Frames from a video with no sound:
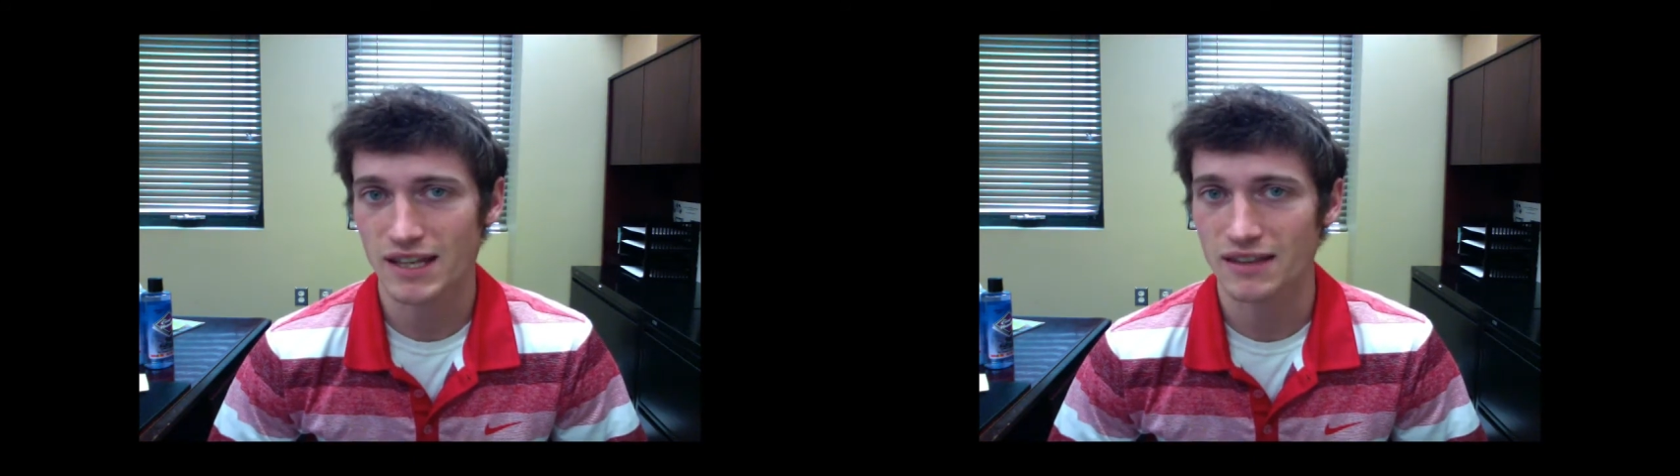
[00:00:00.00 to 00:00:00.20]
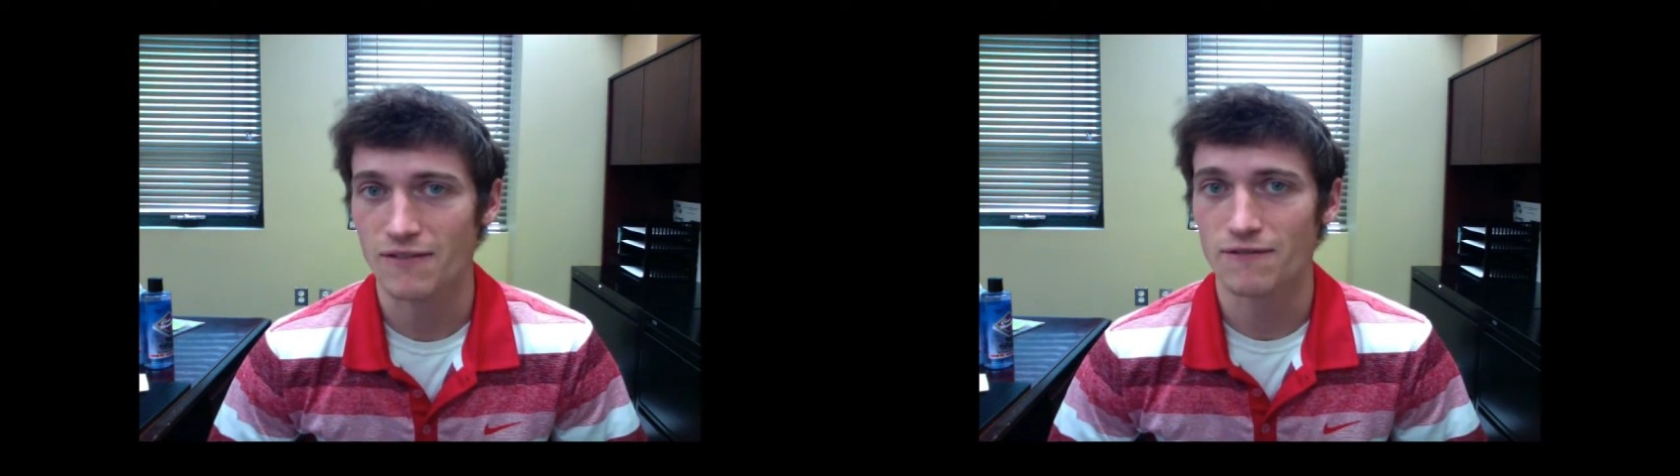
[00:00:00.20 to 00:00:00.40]

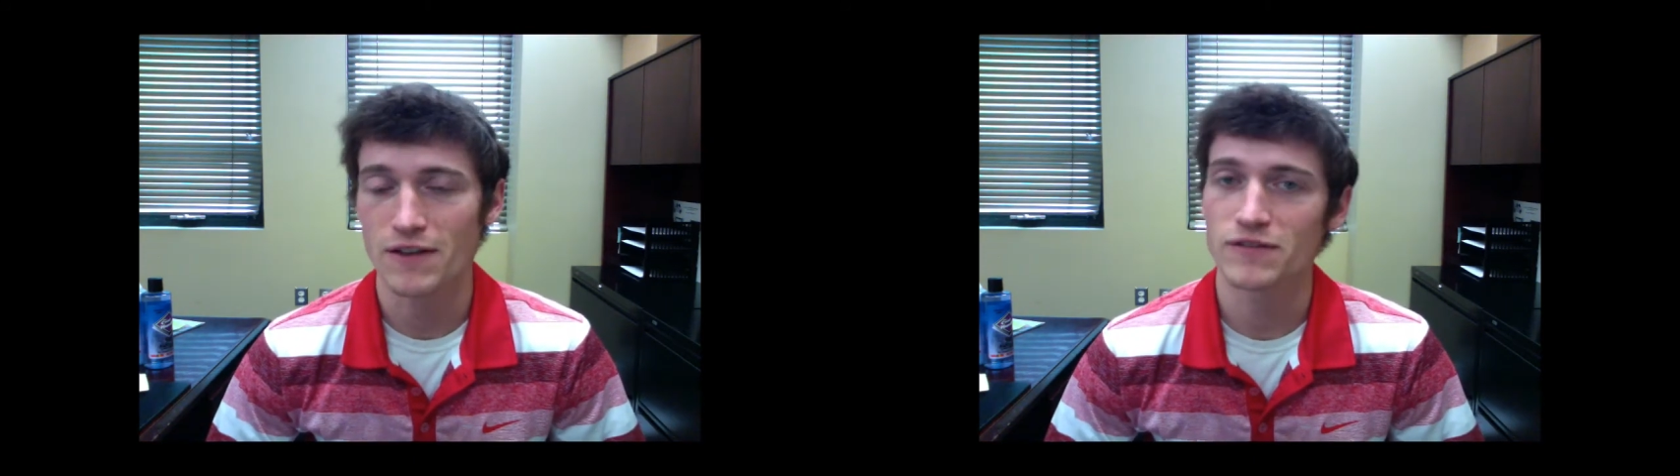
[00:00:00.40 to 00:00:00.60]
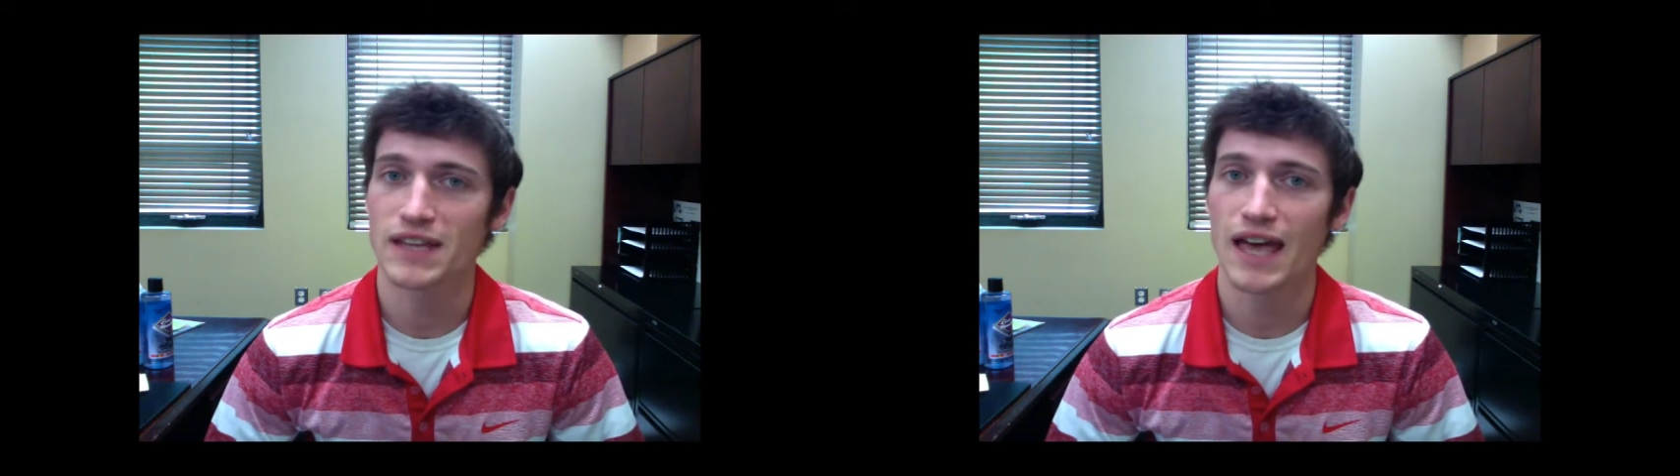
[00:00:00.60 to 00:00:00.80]
get the
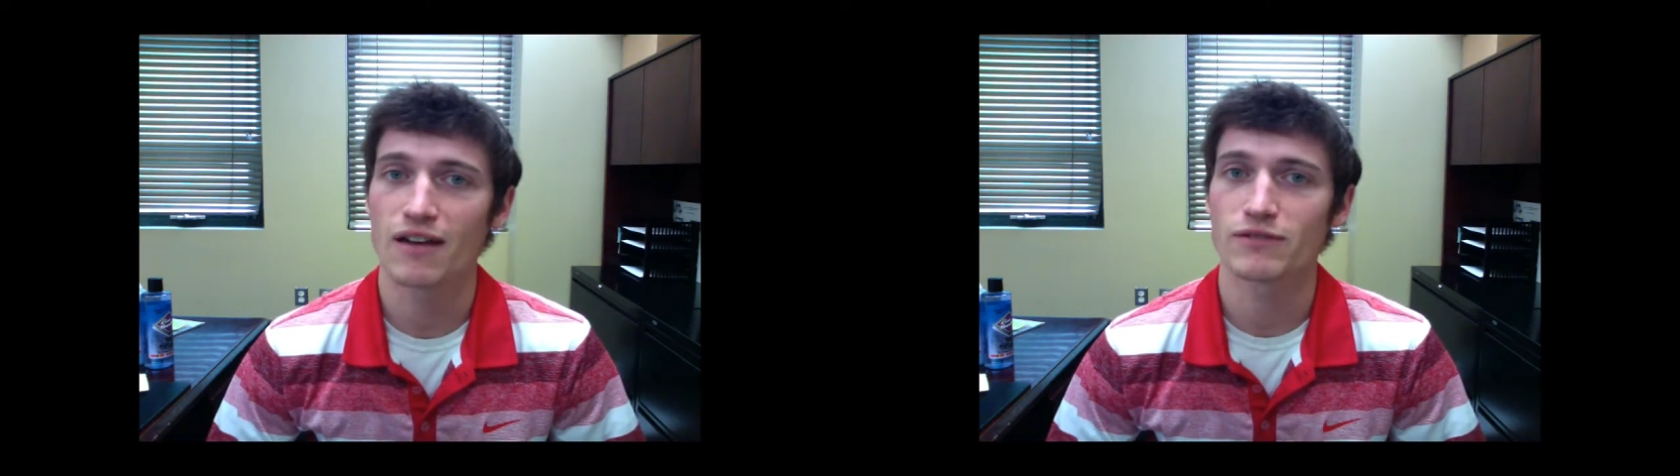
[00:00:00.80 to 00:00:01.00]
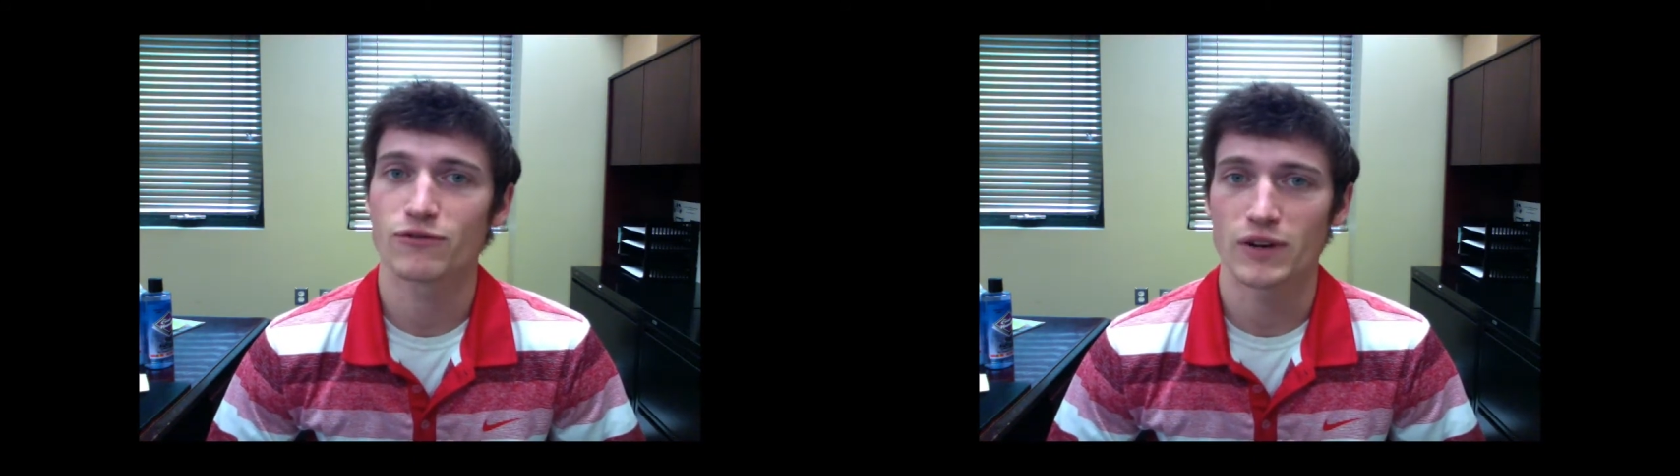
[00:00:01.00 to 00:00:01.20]
5th
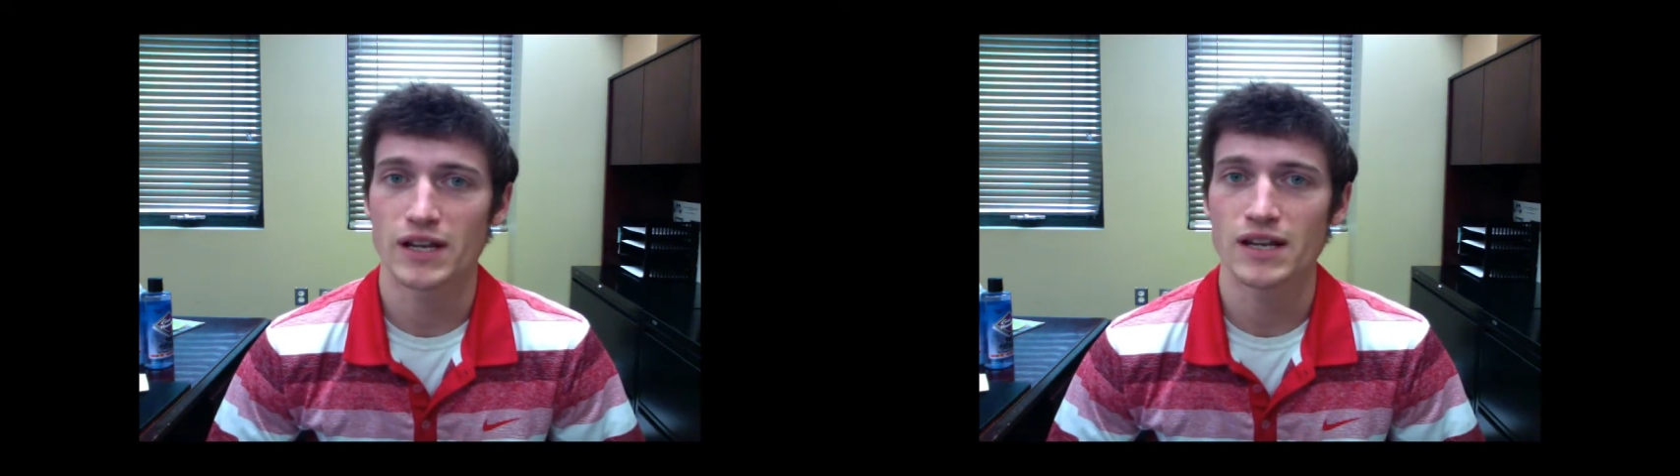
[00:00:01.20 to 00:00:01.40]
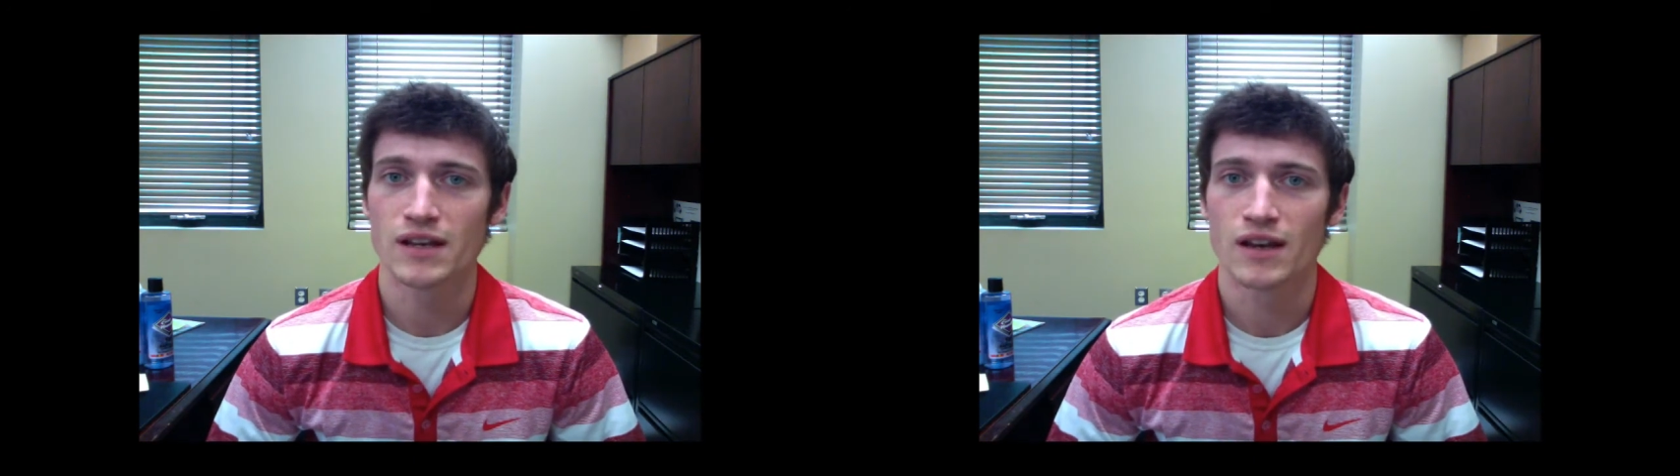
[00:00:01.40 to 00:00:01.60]
gallon free